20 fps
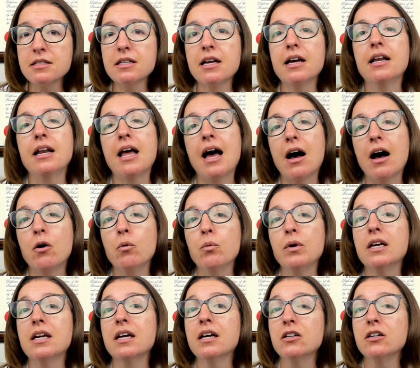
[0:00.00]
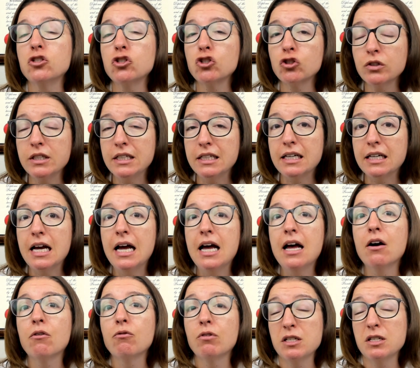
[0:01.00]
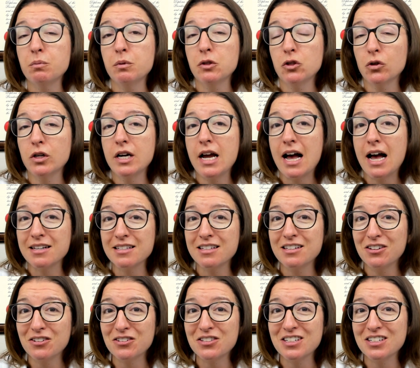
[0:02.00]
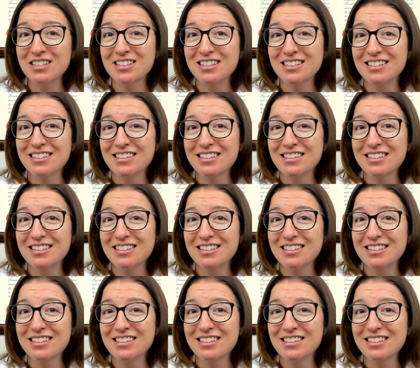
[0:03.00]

and how we can treat respiratory acidosis.